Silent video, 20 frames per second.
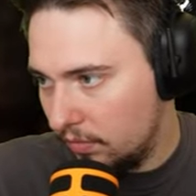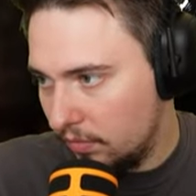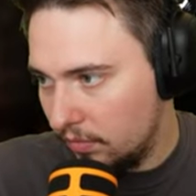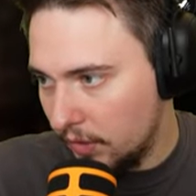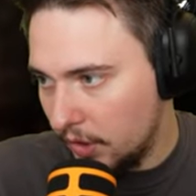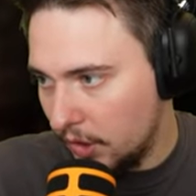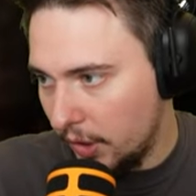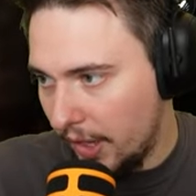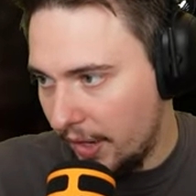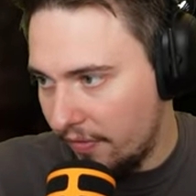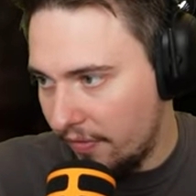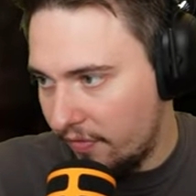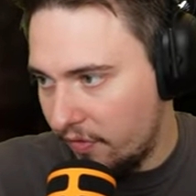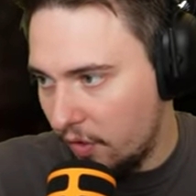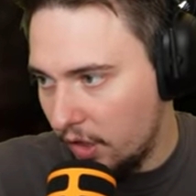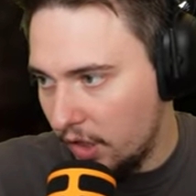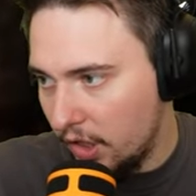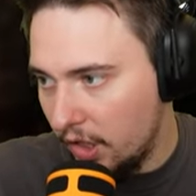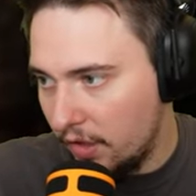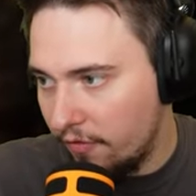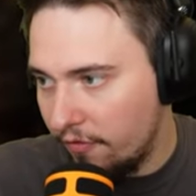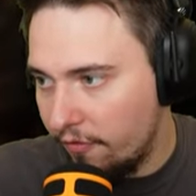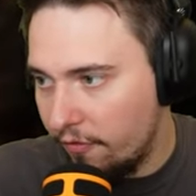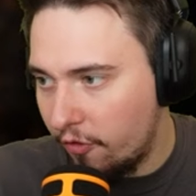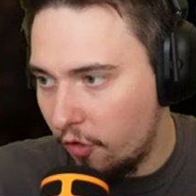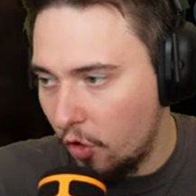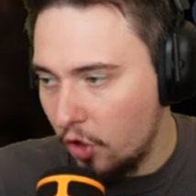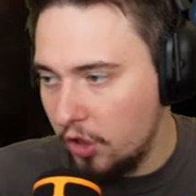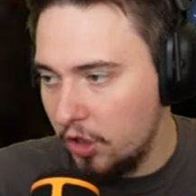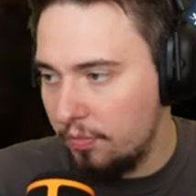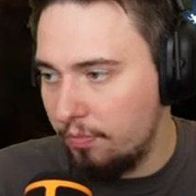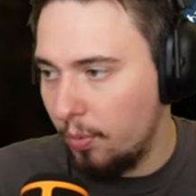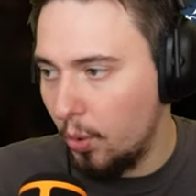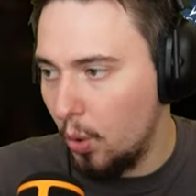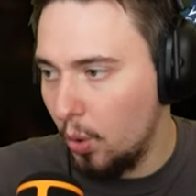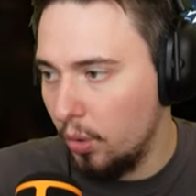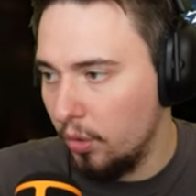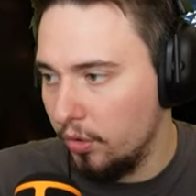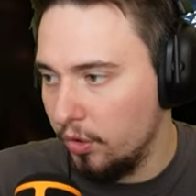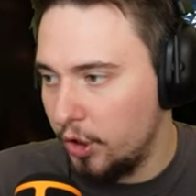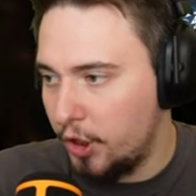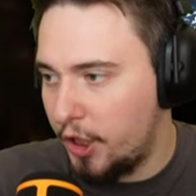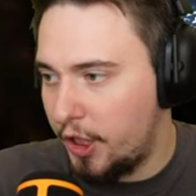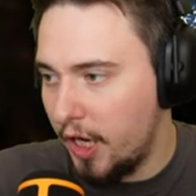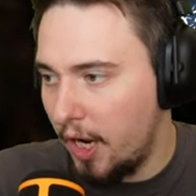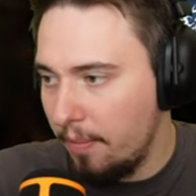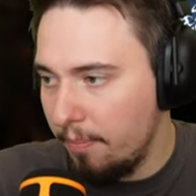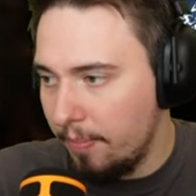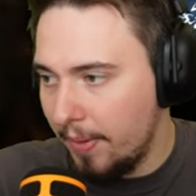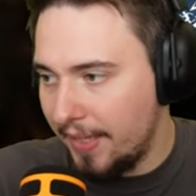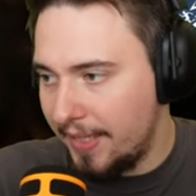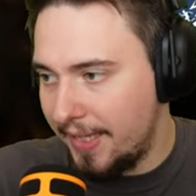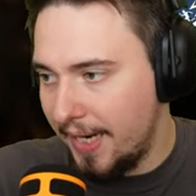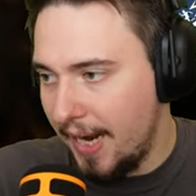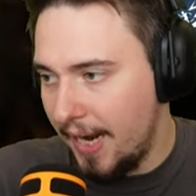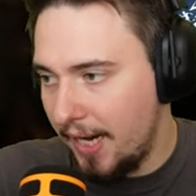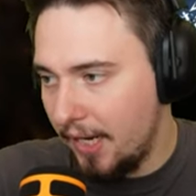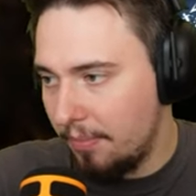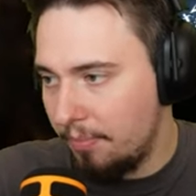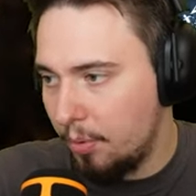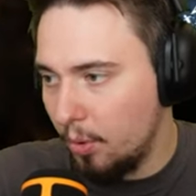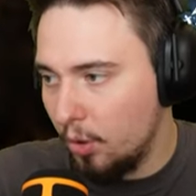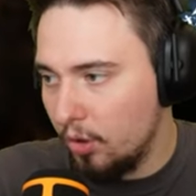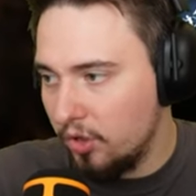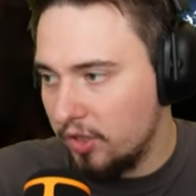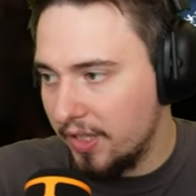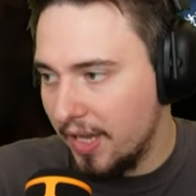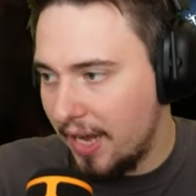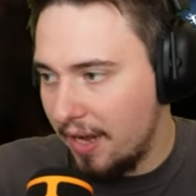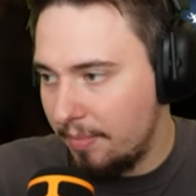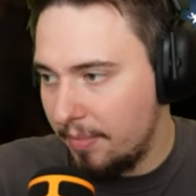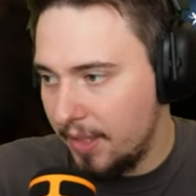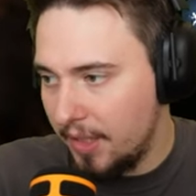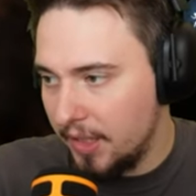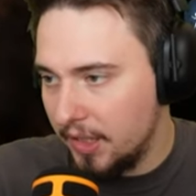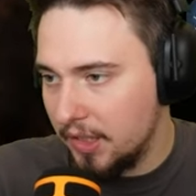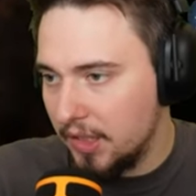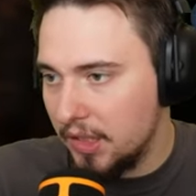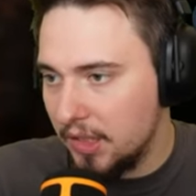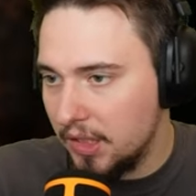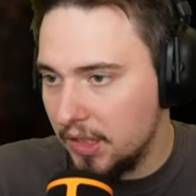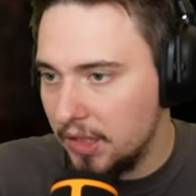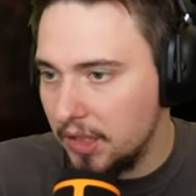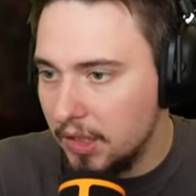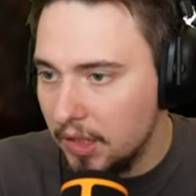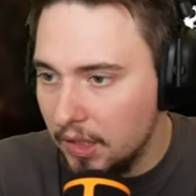Okay, for force pull. Jump attack pulls enemies.